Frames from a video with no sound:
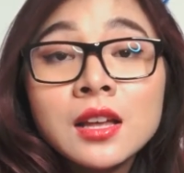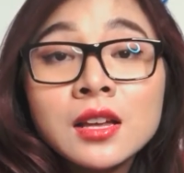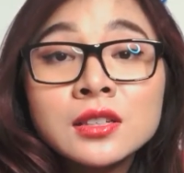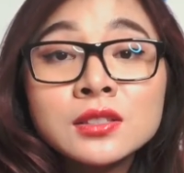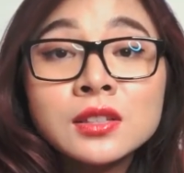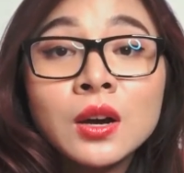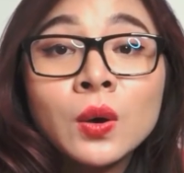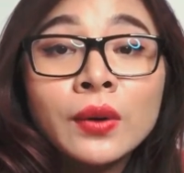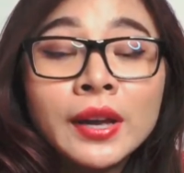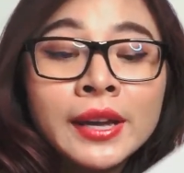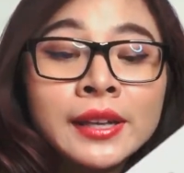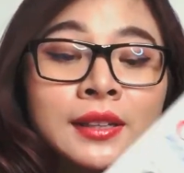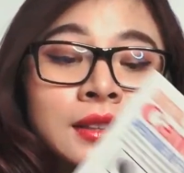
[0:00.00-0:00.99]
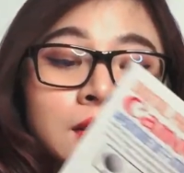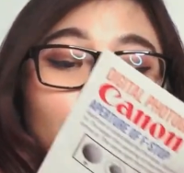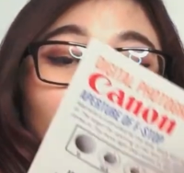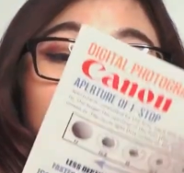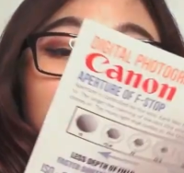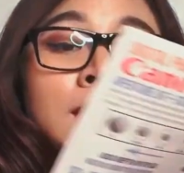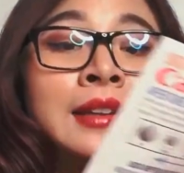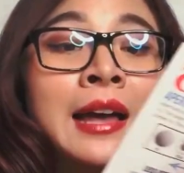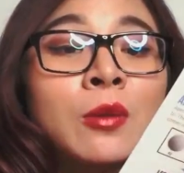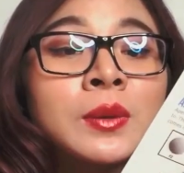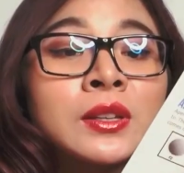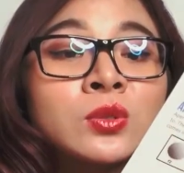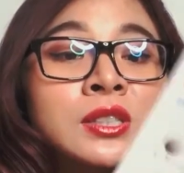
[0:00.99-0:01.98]
so it's only allow
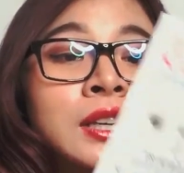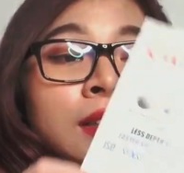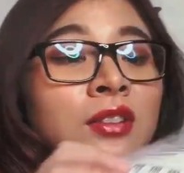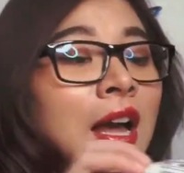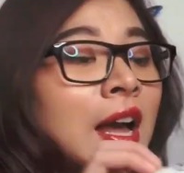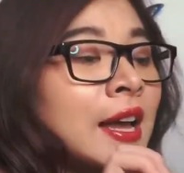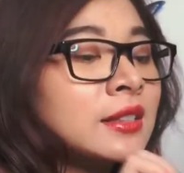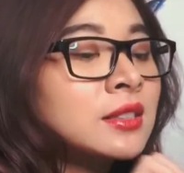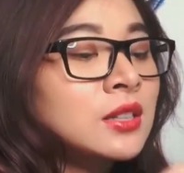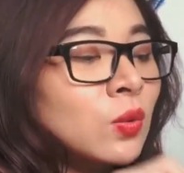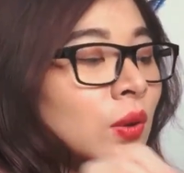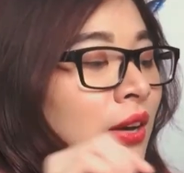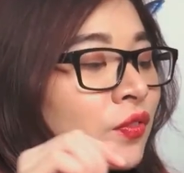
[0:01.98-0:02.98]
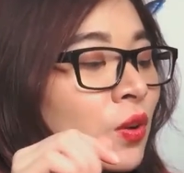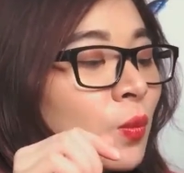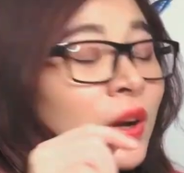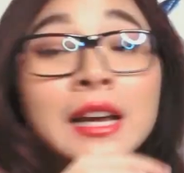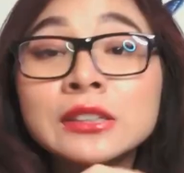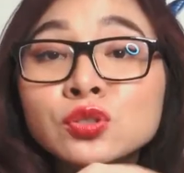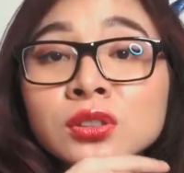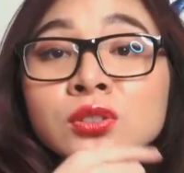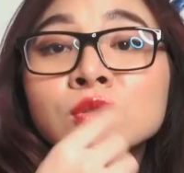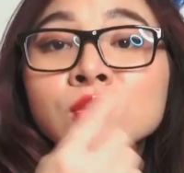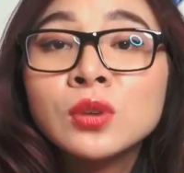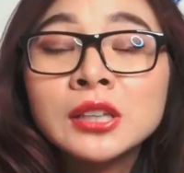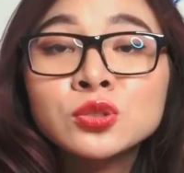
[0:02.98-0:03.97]
me to change ISO like from 100 to
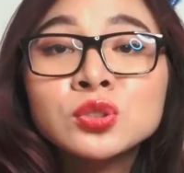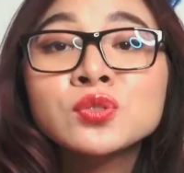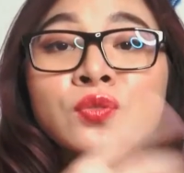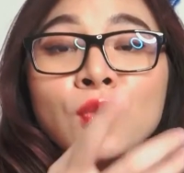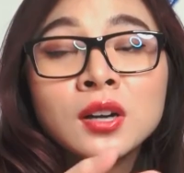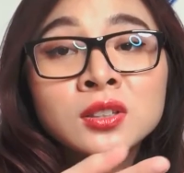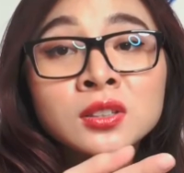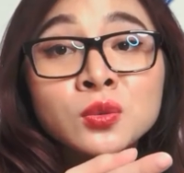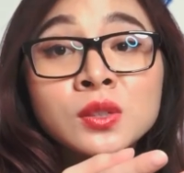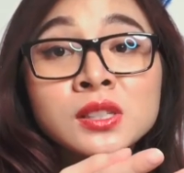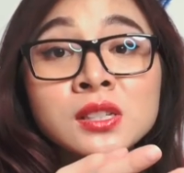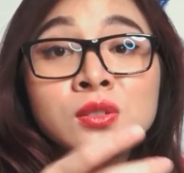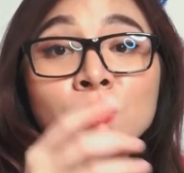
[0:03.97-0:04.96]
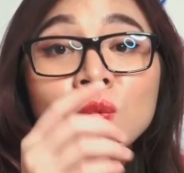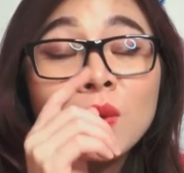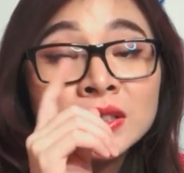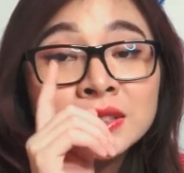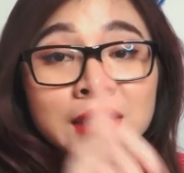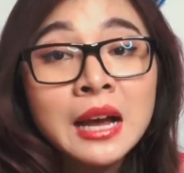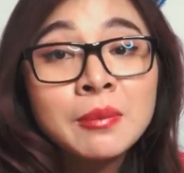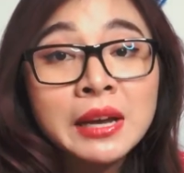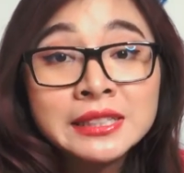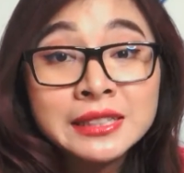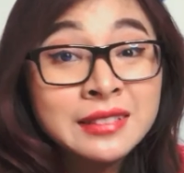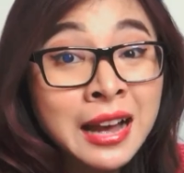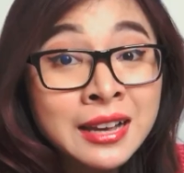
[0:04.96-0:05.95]
200 to 400, which is one time I
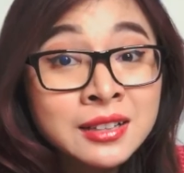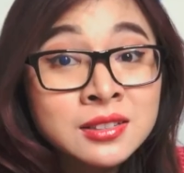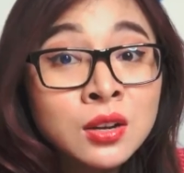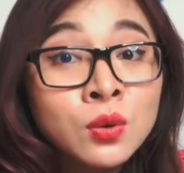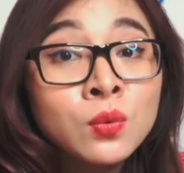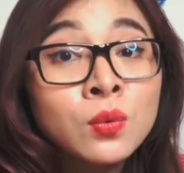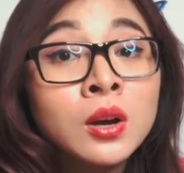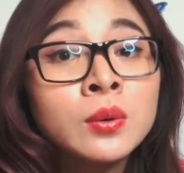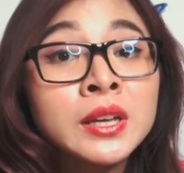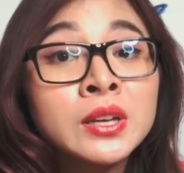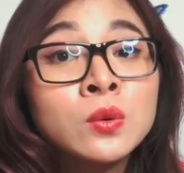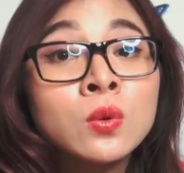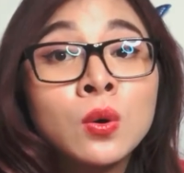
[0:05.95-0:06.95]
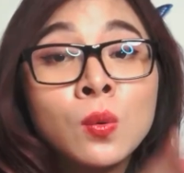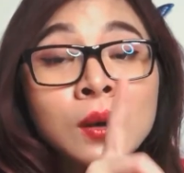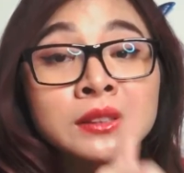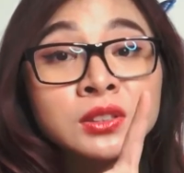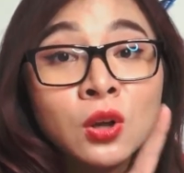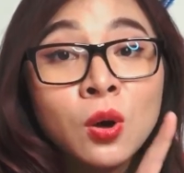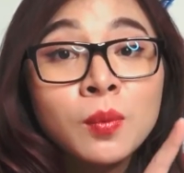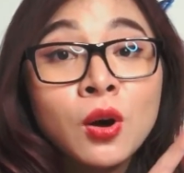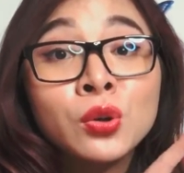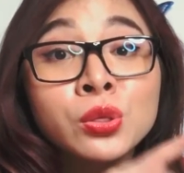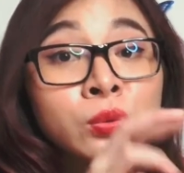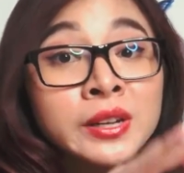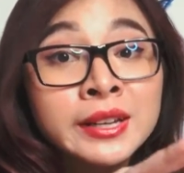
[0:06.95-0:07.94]
change the ISO will equal 1 stop or
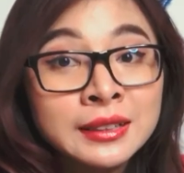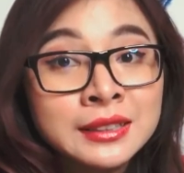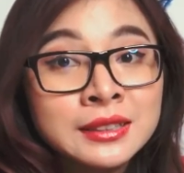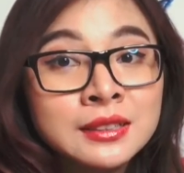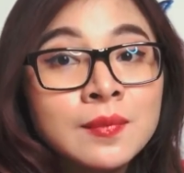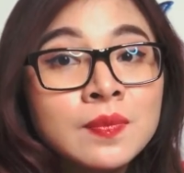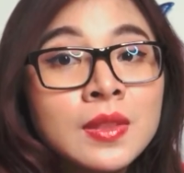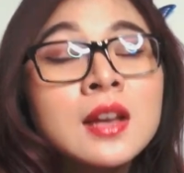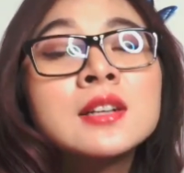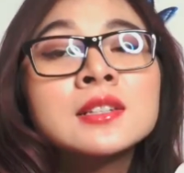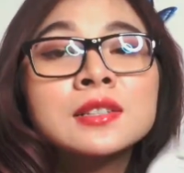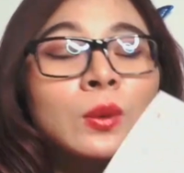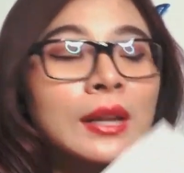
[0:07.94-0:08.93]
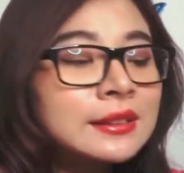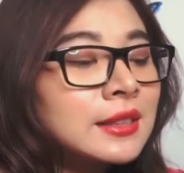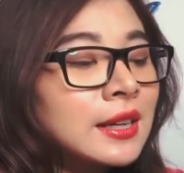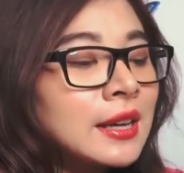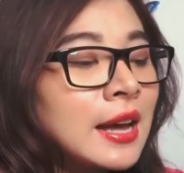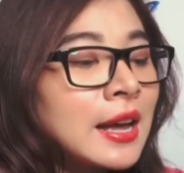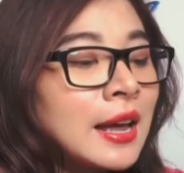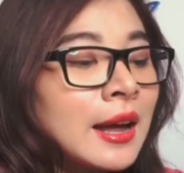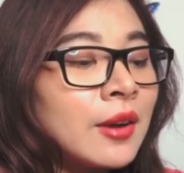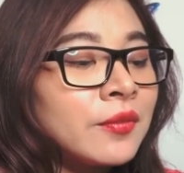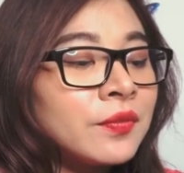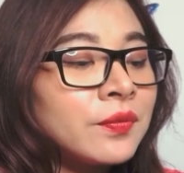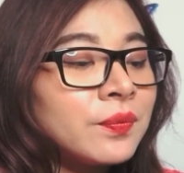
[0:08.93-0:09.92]
3 clicks. So let's say
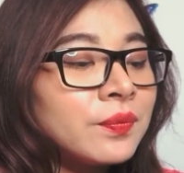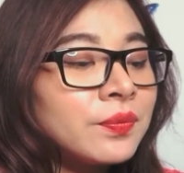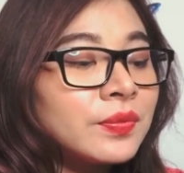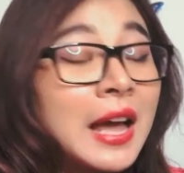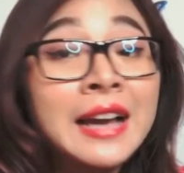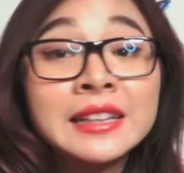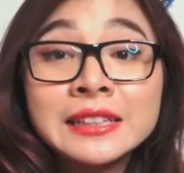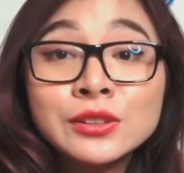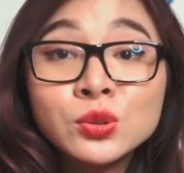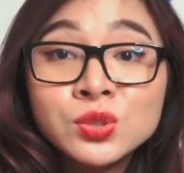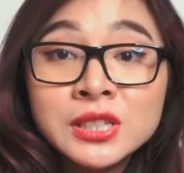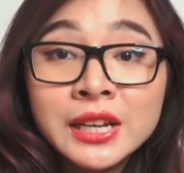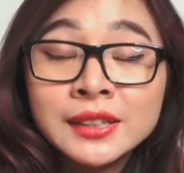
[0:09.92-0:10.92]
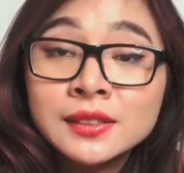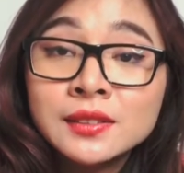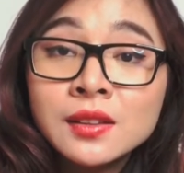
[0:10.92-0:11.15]
I need to change